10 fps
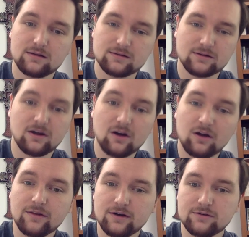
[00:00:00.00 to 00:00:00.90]
So,
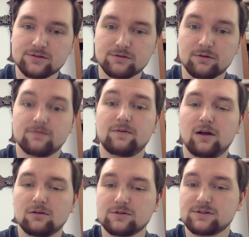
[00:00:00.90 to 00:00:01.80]
all those who are
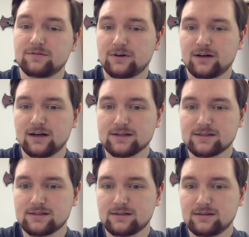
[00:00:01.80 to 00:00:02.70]
followers of Christ,